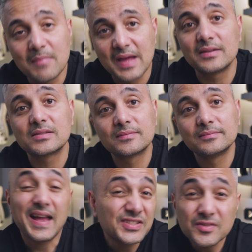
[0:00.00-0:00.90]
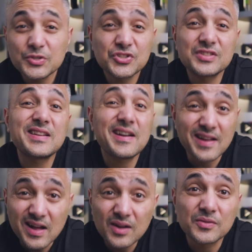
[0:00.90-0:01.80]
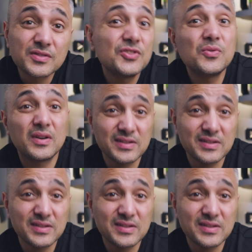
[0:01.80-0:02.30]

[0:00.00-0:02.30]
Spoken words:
matters. As someone just starting out, you